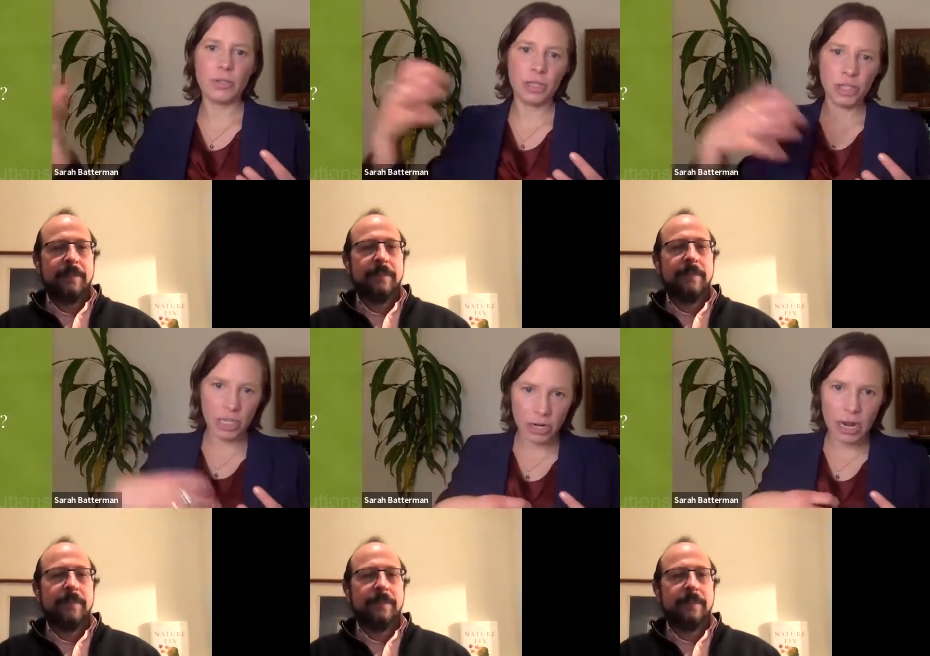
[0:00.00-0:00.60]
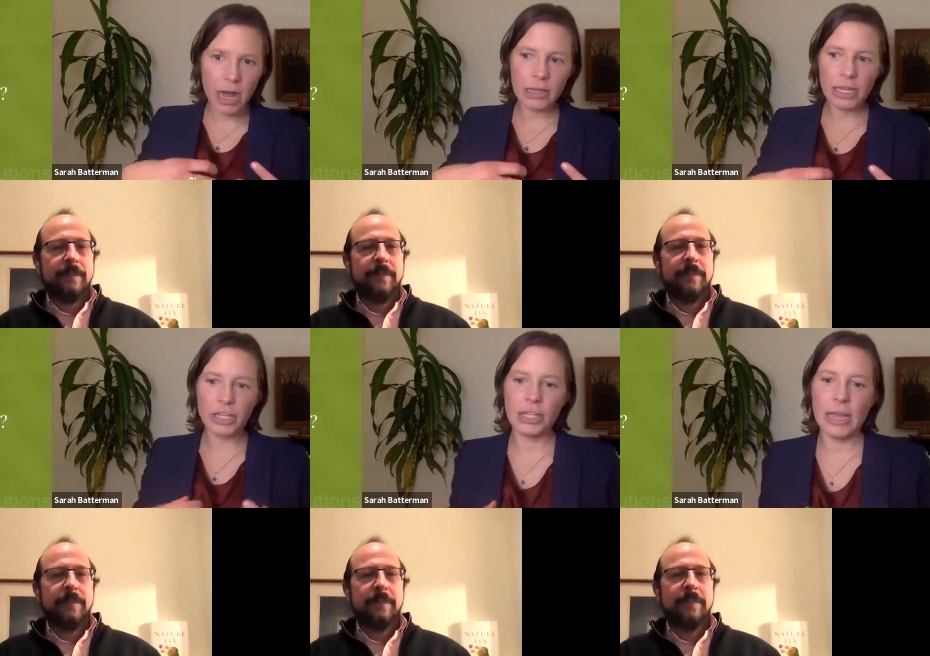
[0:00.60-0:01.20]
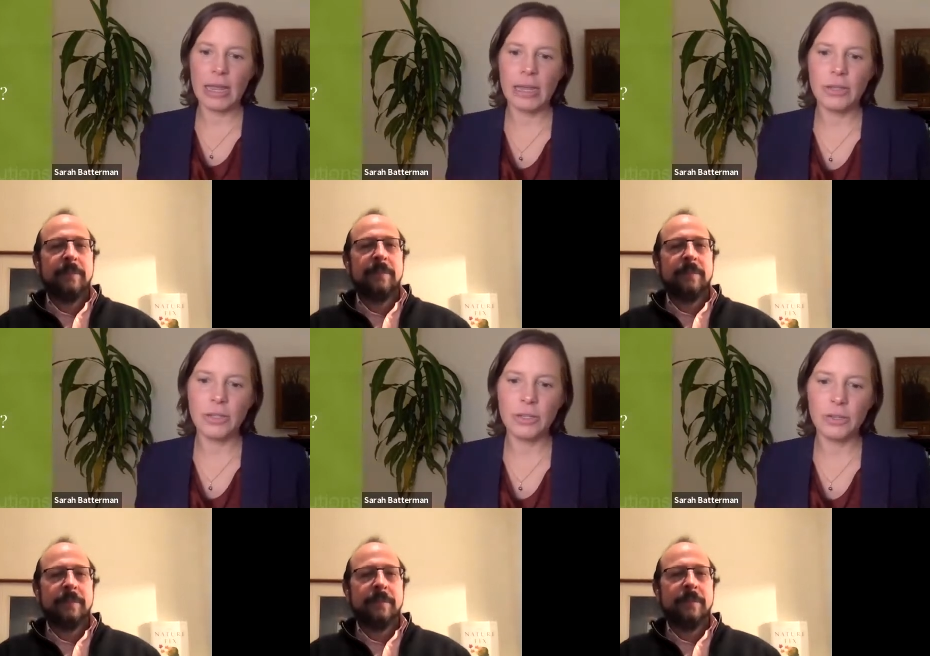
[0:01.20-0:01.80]
Speaker 1: to share knowledge
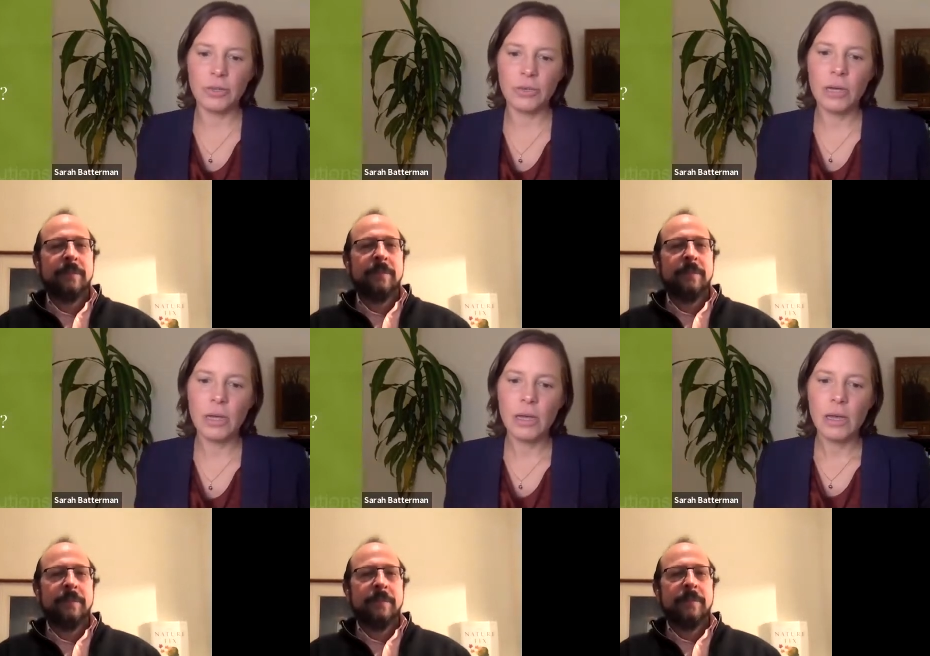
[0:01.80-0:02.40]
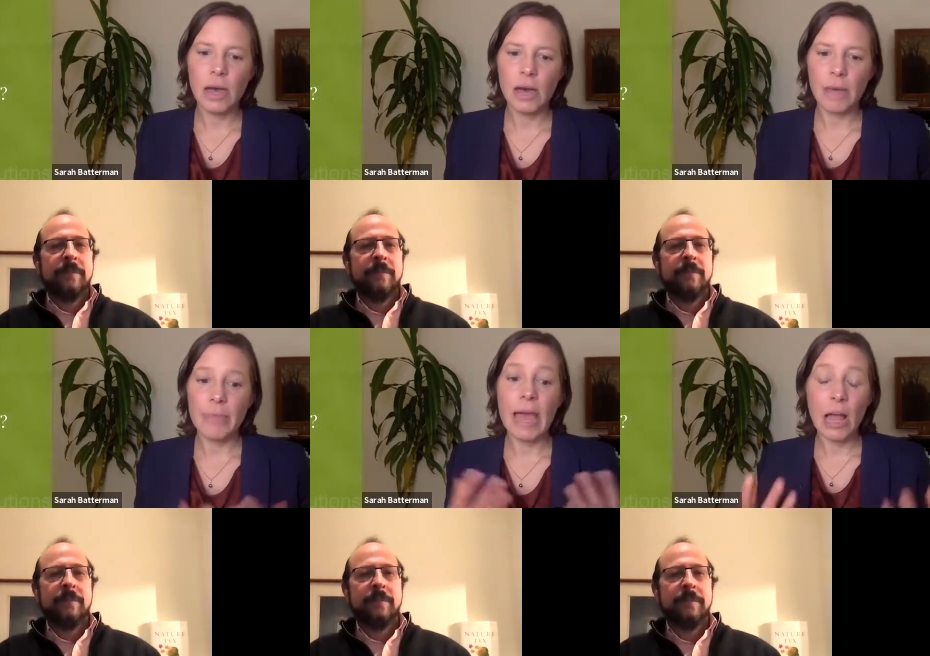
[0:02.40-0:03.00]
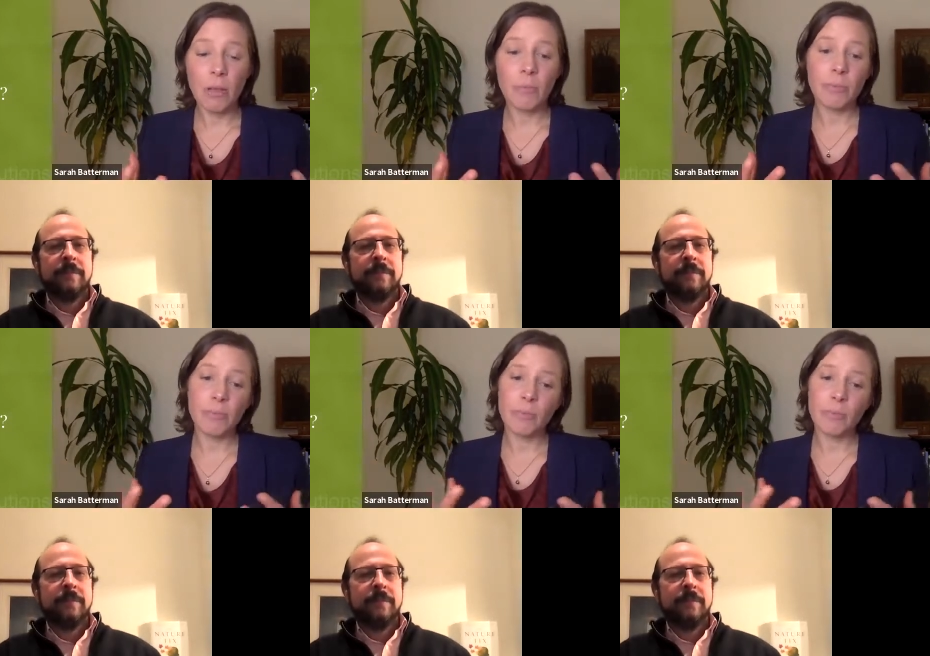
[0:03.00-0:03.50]
and to um, help